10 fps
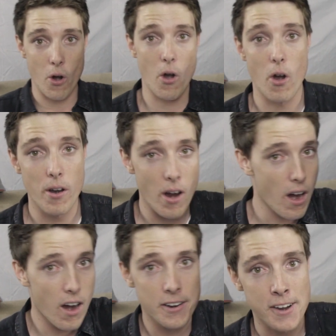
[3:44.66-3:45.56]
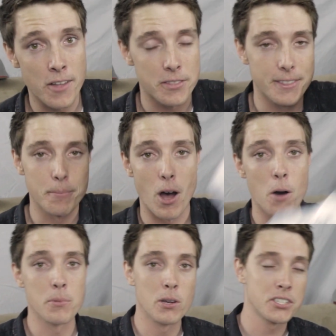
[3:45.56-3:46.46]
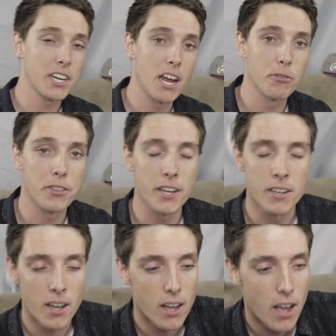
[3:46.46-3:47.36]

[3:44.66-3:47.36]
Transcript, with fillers: You know, the whole music and everything.